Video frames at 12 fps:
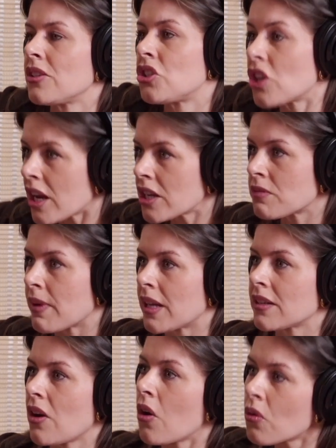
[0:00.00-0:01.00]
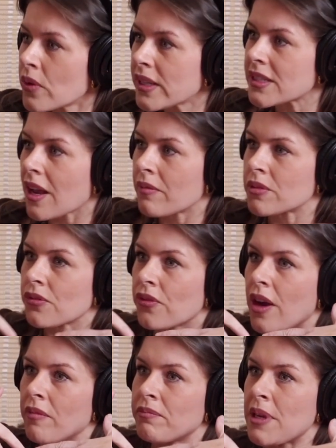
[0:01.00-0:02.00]
the judgment always comes
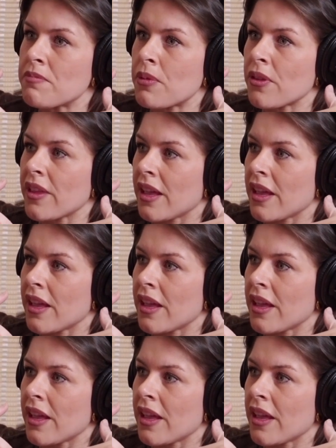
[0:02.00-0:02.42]
from people